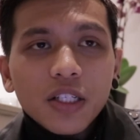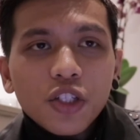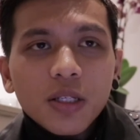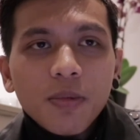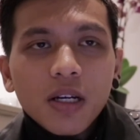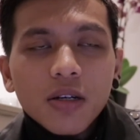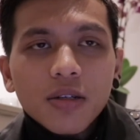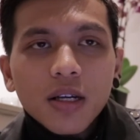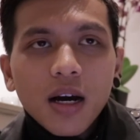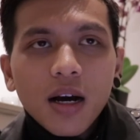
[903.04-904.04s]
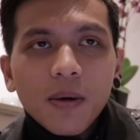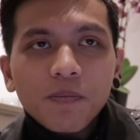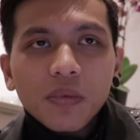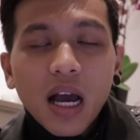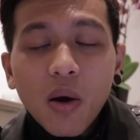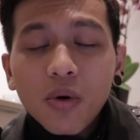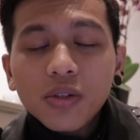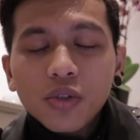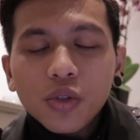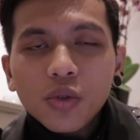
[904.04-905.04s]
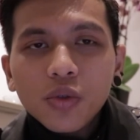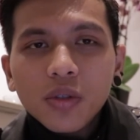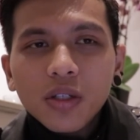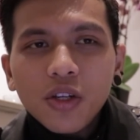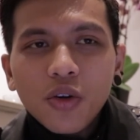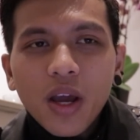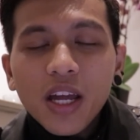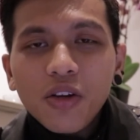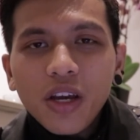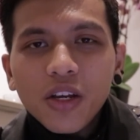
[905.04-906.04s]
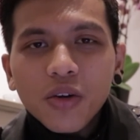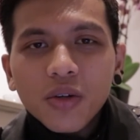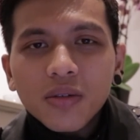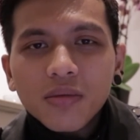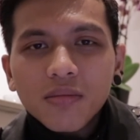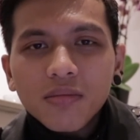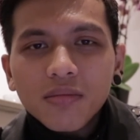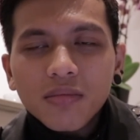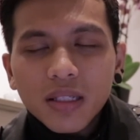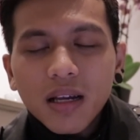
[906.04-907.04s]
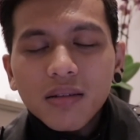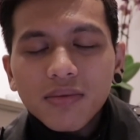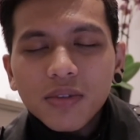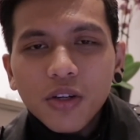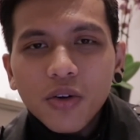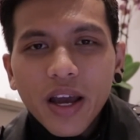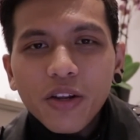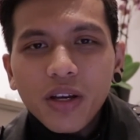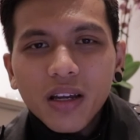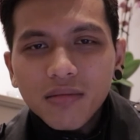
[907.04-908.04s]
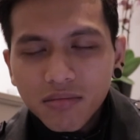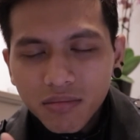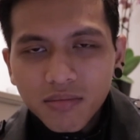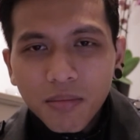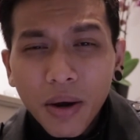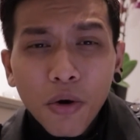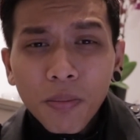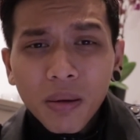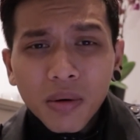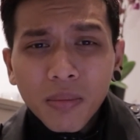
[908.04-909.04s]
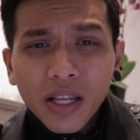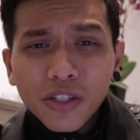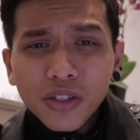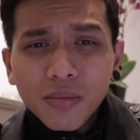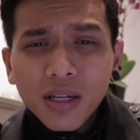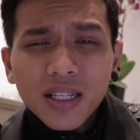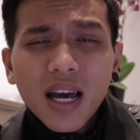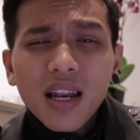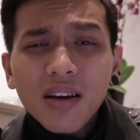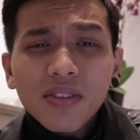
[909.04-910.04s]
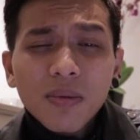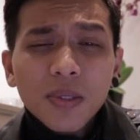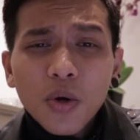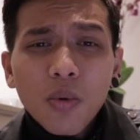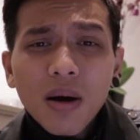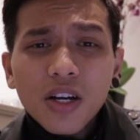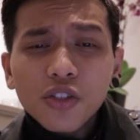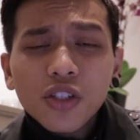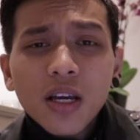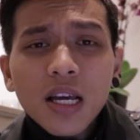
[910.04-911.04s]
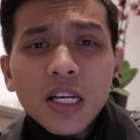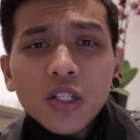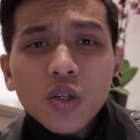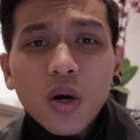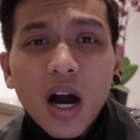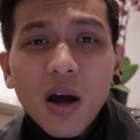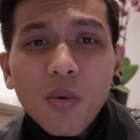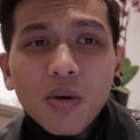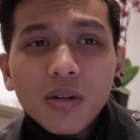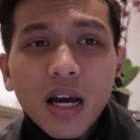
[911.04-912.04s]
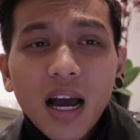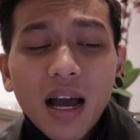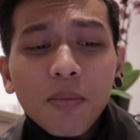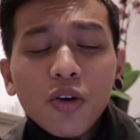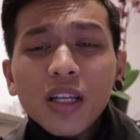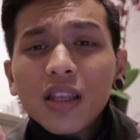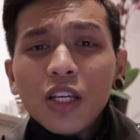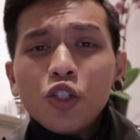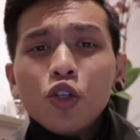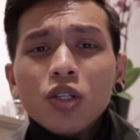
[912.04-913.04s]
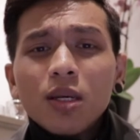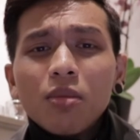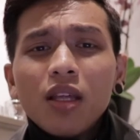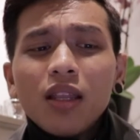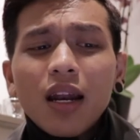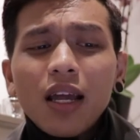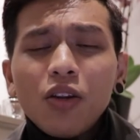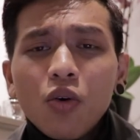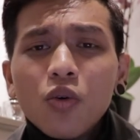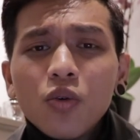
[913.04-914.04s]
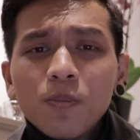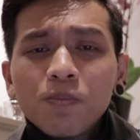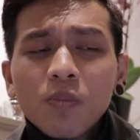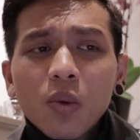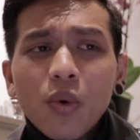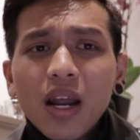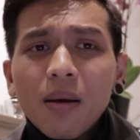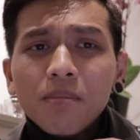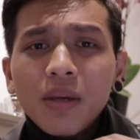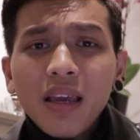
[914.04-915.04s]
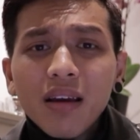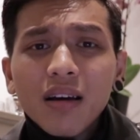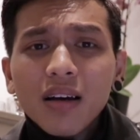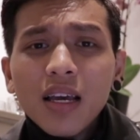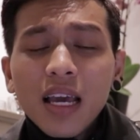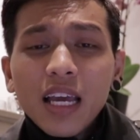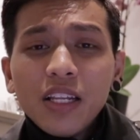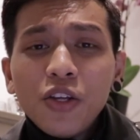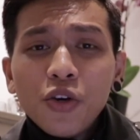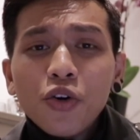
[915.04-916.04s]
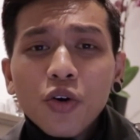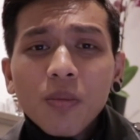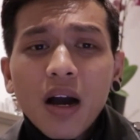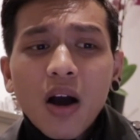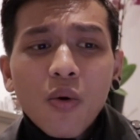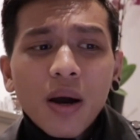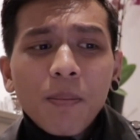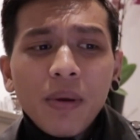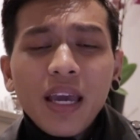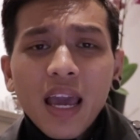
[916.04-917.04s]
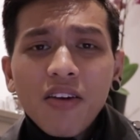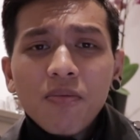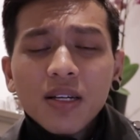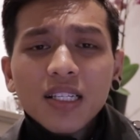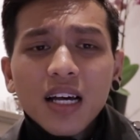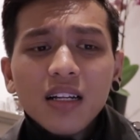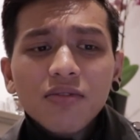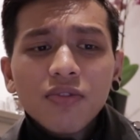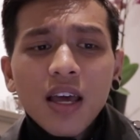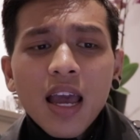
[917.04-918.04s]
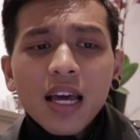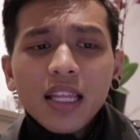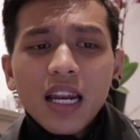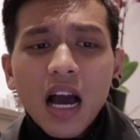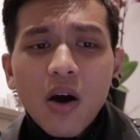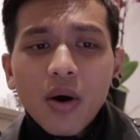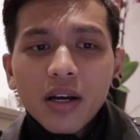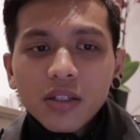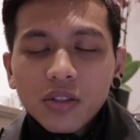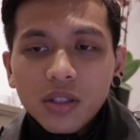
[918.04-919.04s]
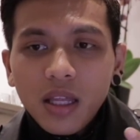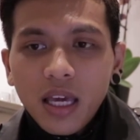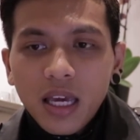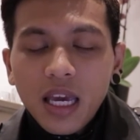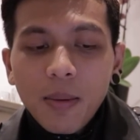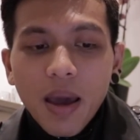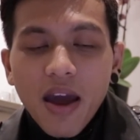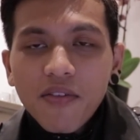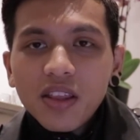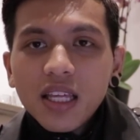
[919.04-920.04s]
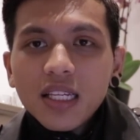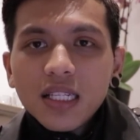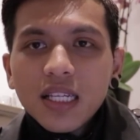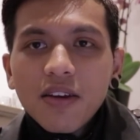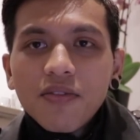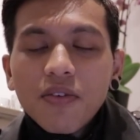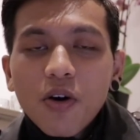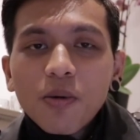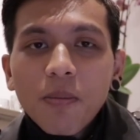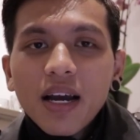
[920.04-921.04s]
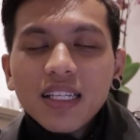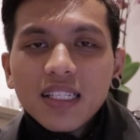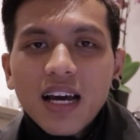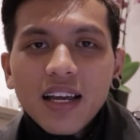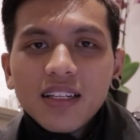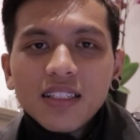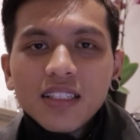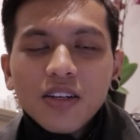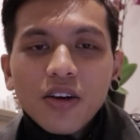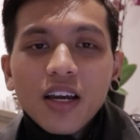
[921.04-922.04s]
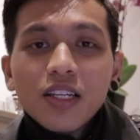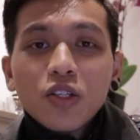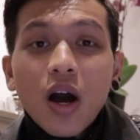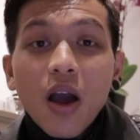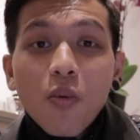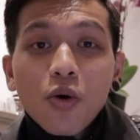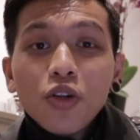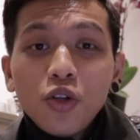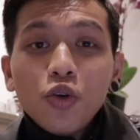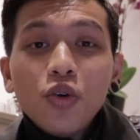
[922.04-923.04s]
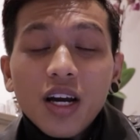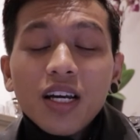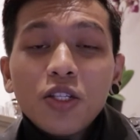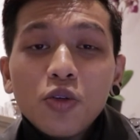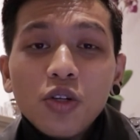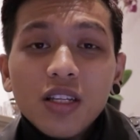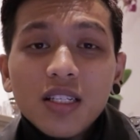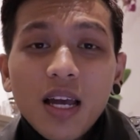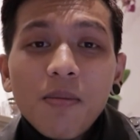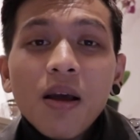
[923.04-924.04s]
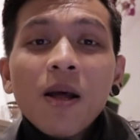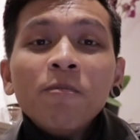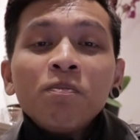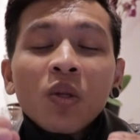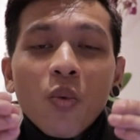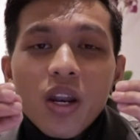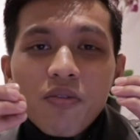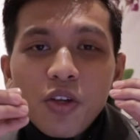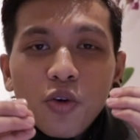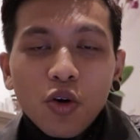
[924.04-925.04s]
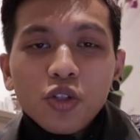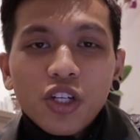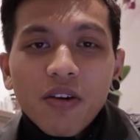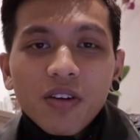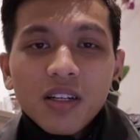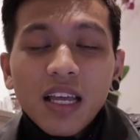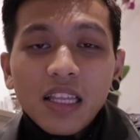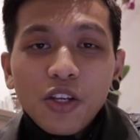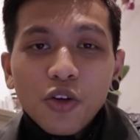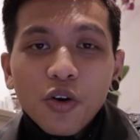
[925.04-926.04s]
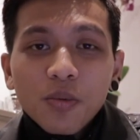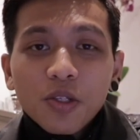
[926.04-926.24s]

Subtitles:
It's just because I want to, you know, educate yourself, you know, educate my own people, Malaysian, because I love them so much. So I'm gonna teach you something that I know when I'm here in Europe, how I behave myself, and then how I keep everything safe on my side. Okay, so I want you guys to do the same whenever you go travel in the Europe.